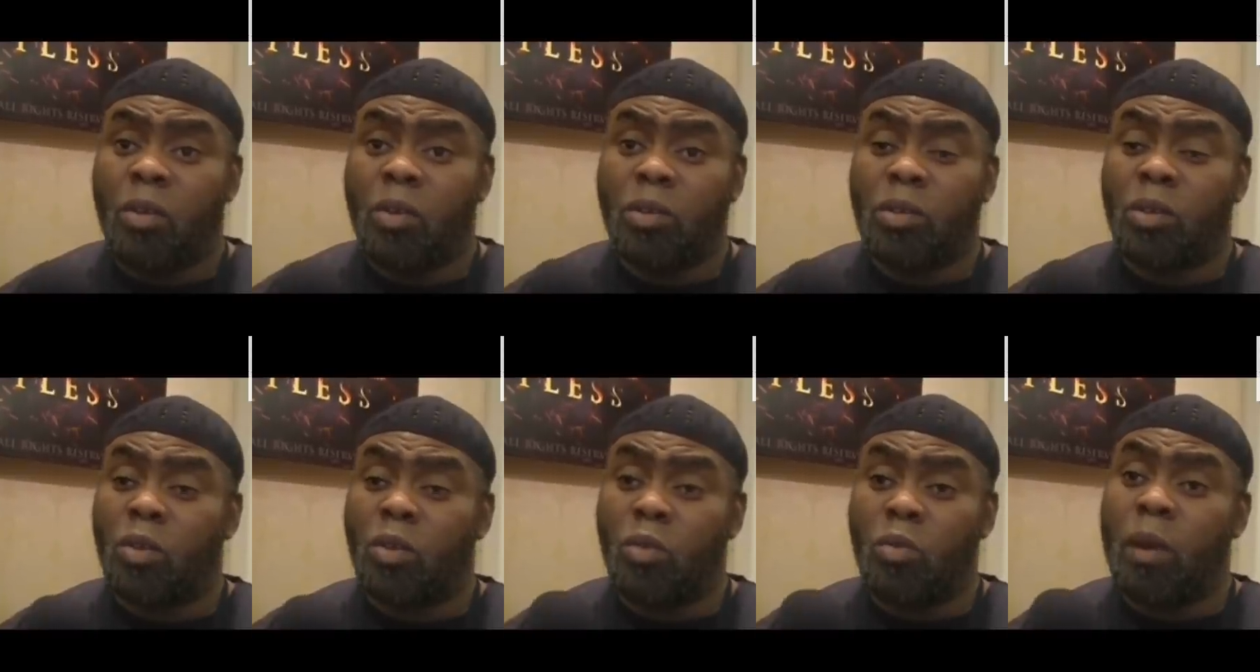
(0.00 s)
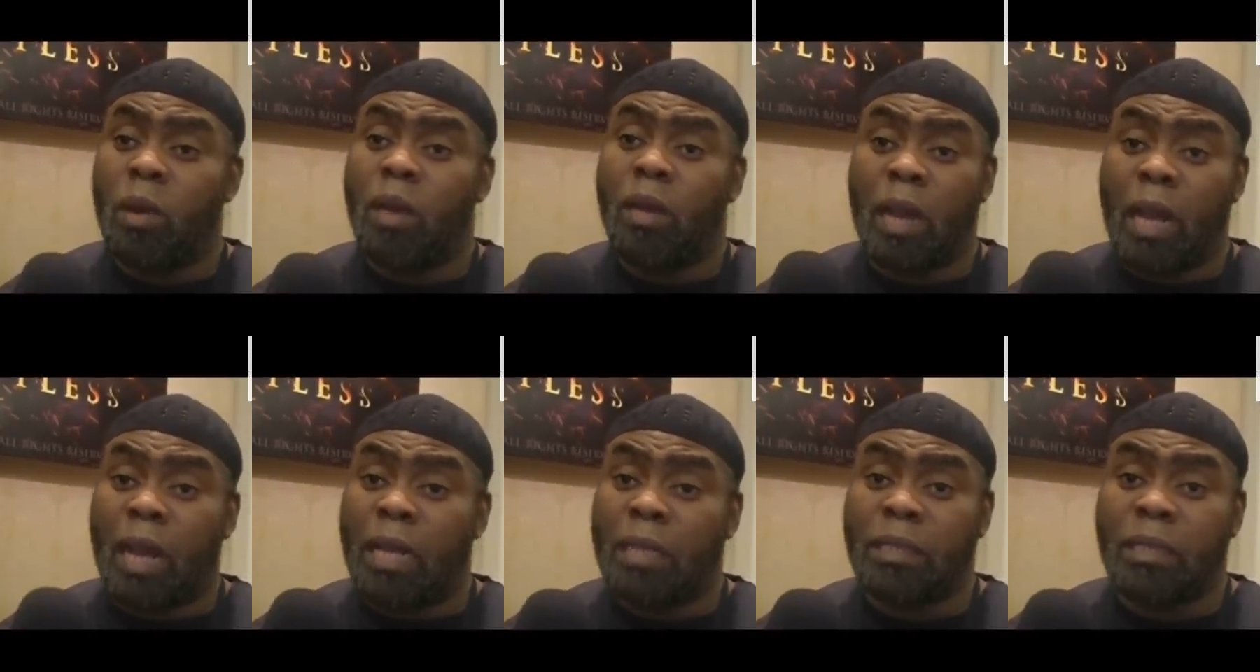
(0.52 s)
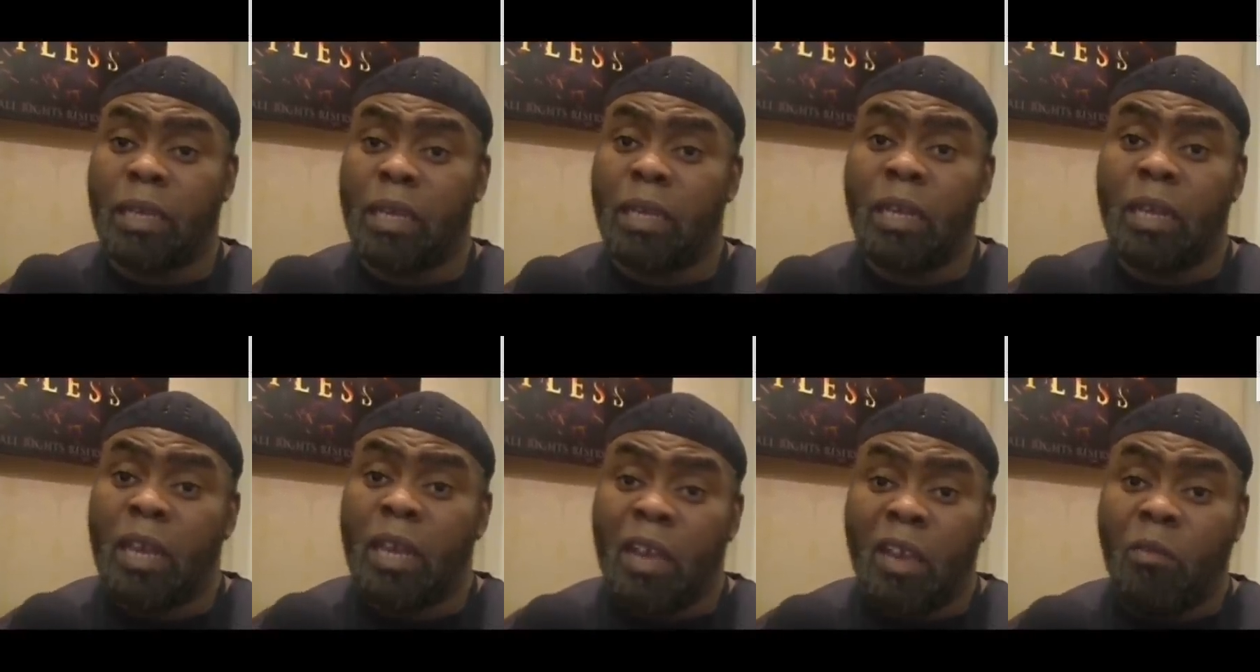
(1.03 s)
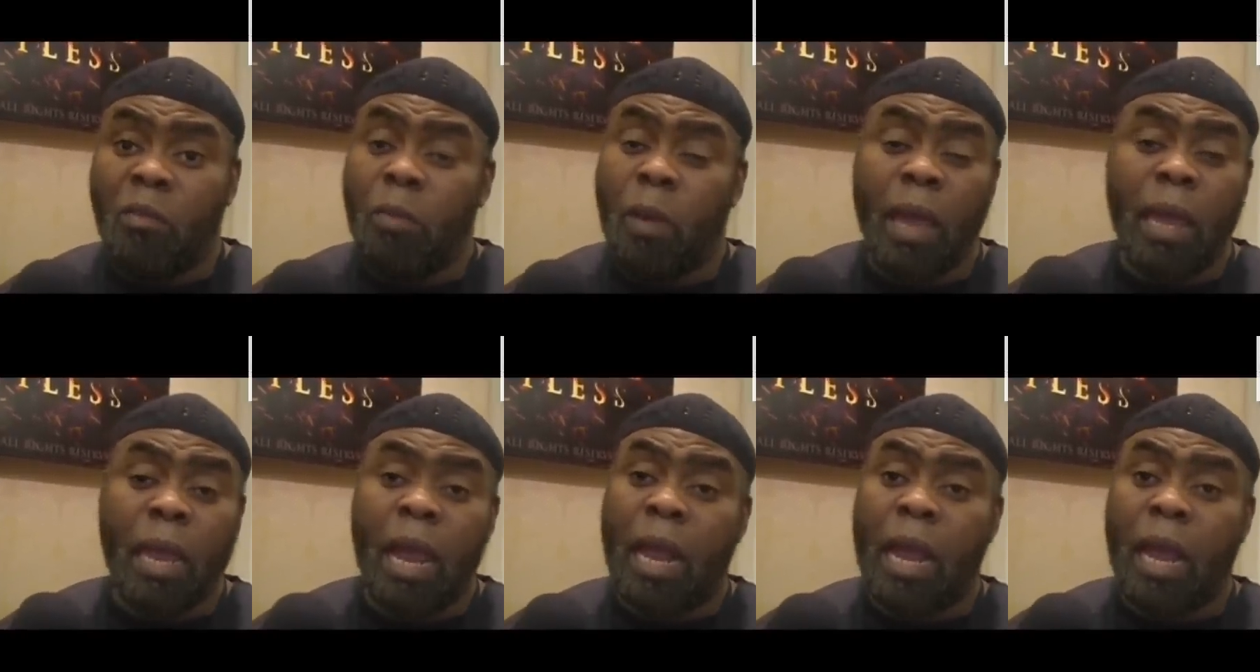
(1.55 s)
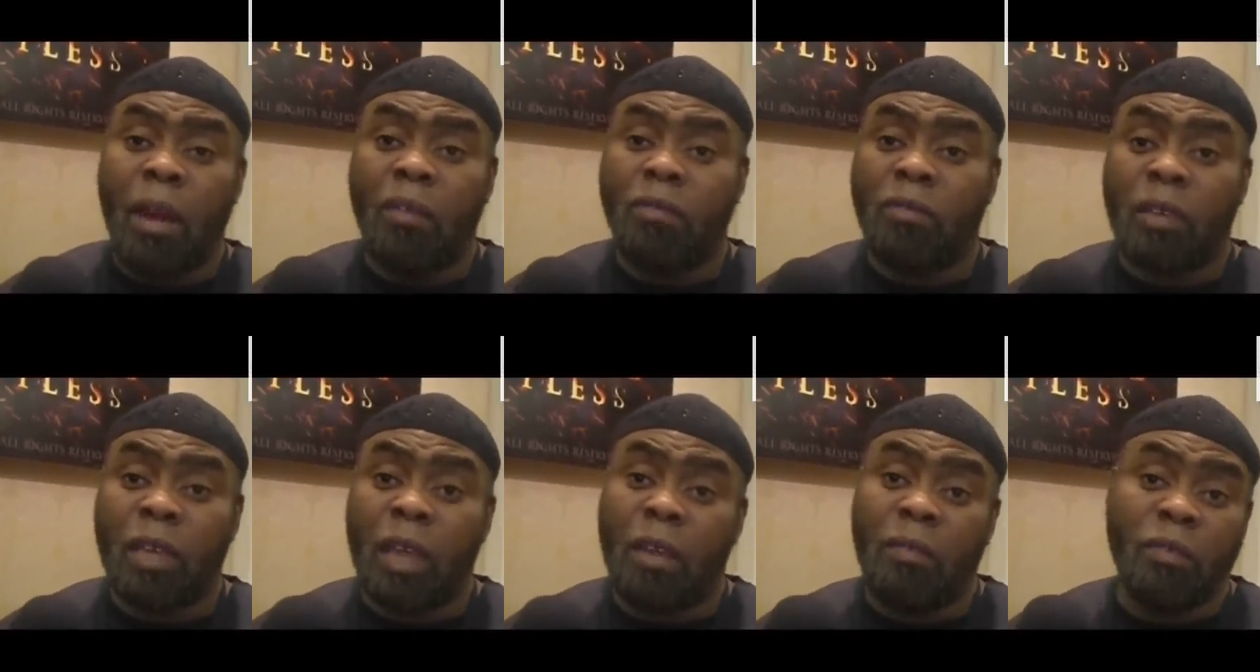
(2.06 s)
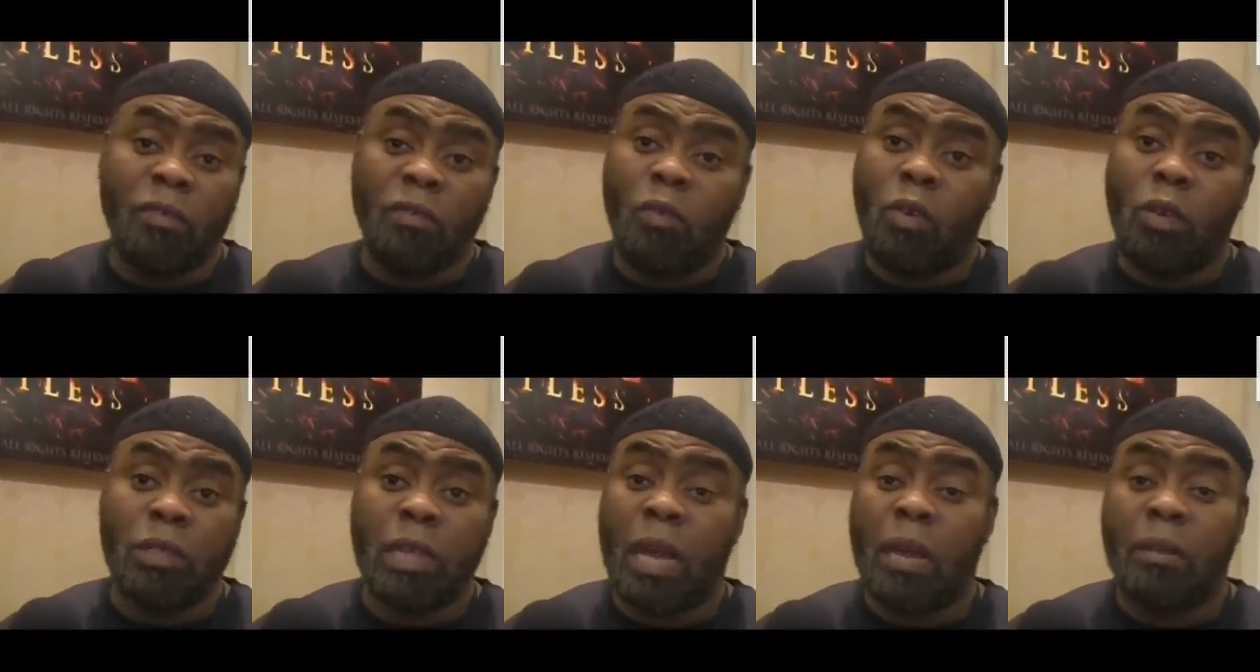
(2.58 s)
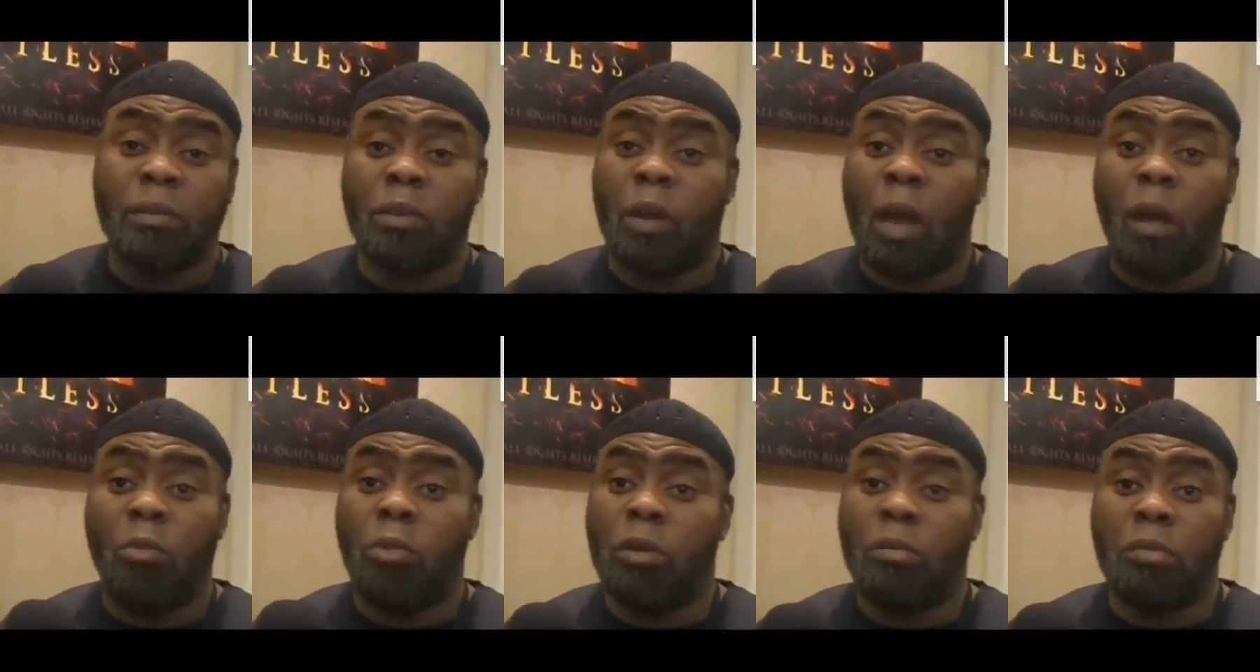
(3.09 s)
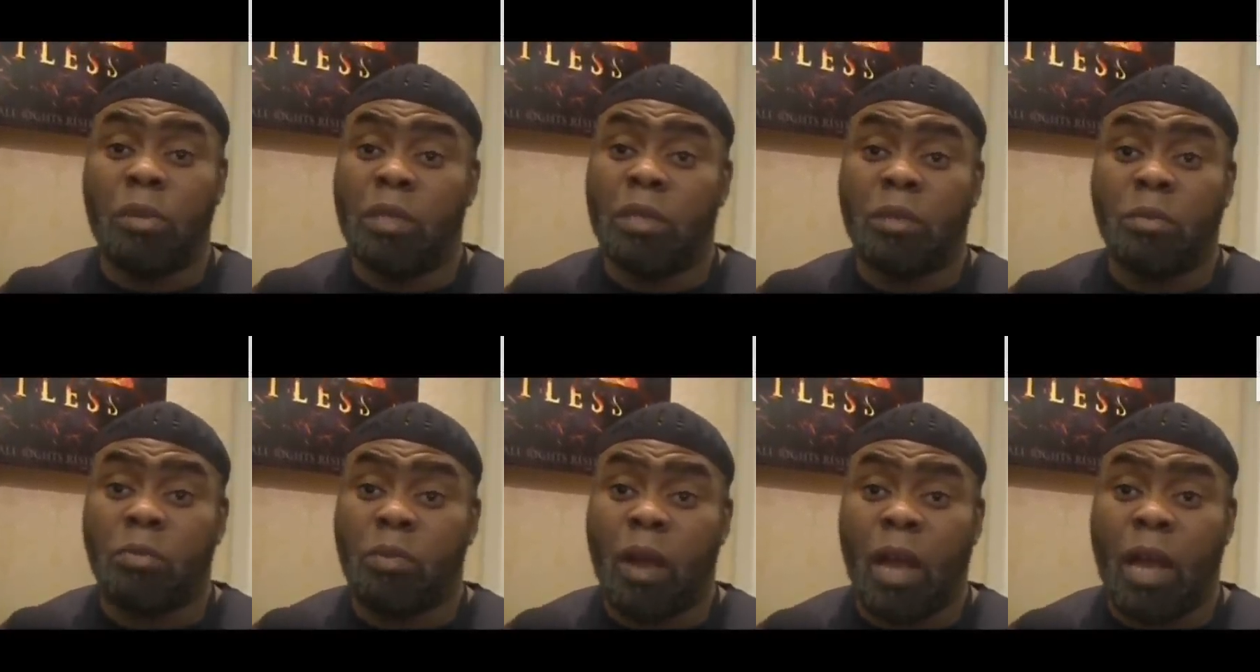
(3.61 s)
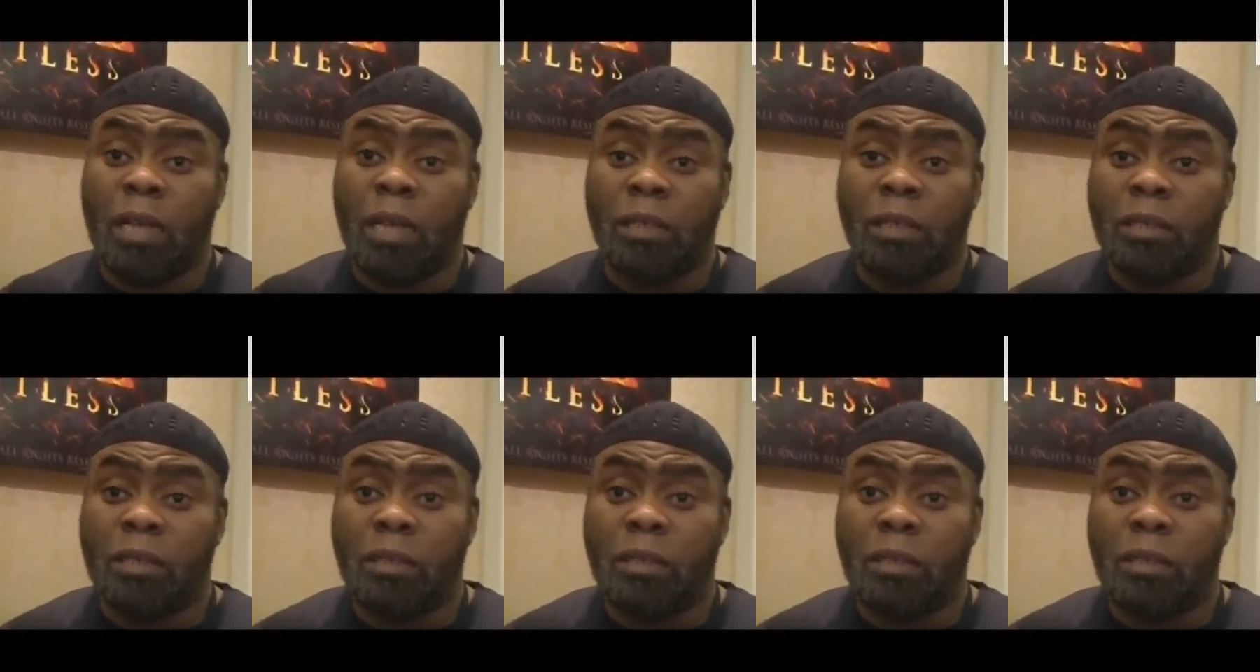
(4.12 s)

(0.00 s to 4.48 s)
So you might, like I said, if Pacquiao got off the canvas 4 times, I wouldn't be surprised.